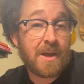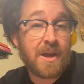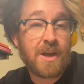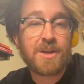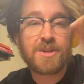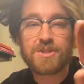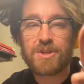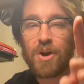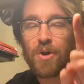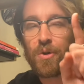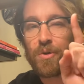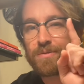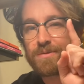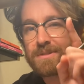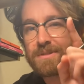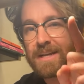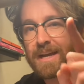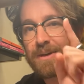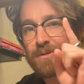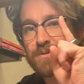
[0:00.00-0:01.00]
So,
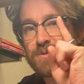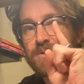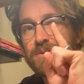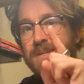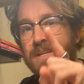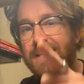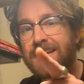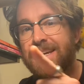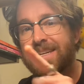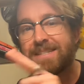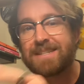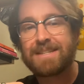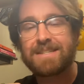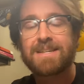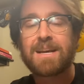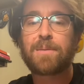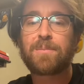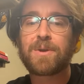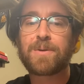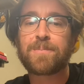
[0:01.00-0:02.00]
down to today's
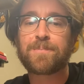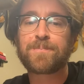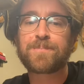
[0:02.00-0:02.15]
assignment.